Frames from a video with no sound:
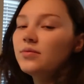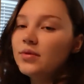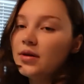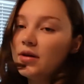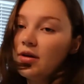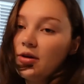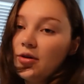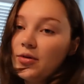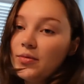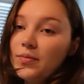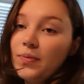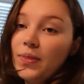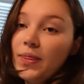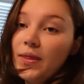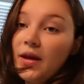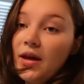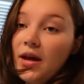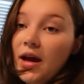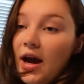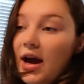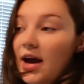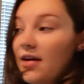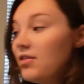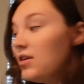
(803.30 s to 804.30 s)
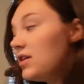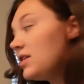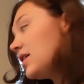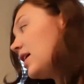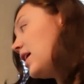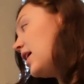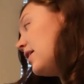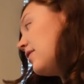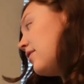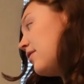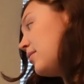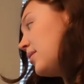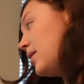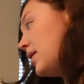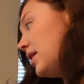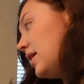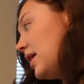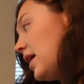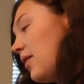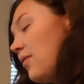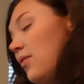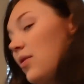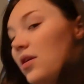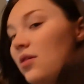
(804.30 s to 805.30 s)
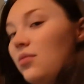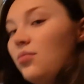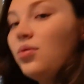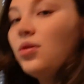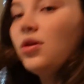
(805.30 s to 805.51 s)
I don't know. I haven't decided if I'm going to get one and